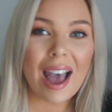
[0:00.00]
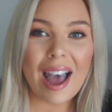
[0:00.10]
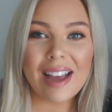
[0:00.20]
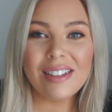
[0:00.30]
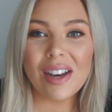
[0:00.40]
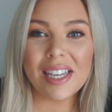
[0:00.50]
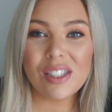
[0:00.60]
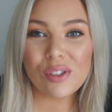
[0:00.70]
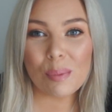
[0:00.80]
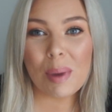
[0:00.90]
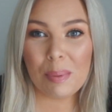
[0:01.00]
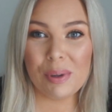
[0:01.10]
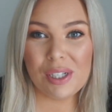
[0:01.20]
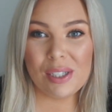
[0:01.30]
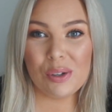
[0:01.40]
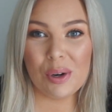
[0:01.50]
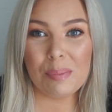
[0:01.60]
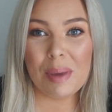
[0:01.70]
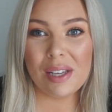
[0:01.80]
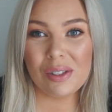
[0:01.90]
and I can stop my
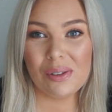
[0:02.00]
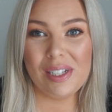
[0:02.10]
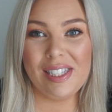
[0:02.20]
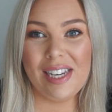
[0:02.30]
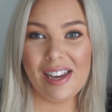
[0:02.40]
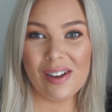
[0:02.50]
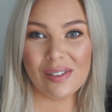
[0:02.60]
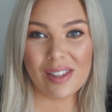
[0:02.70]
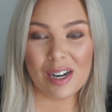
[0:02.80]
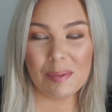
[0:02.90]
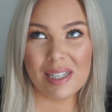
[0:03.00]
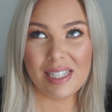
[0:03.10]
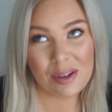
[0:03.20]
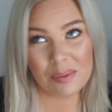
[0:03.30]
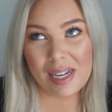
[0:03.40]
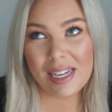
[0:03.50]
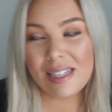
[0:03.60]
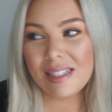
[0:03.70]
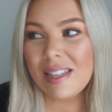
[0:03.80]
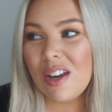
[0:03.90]
progesterone pessaries now that I'm at 10
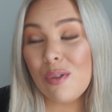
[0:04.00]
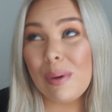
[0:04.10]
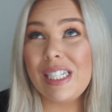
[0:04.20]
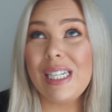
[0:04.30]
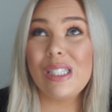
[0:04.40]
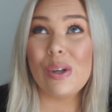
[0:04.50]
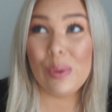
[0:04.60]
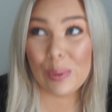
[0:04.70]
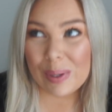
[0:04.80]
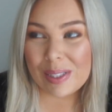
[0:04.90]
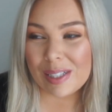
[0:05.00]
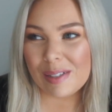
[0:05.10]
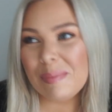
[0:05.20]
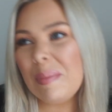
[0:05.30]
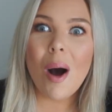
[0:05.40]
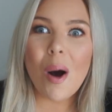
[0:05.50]
weeks, which is awesome.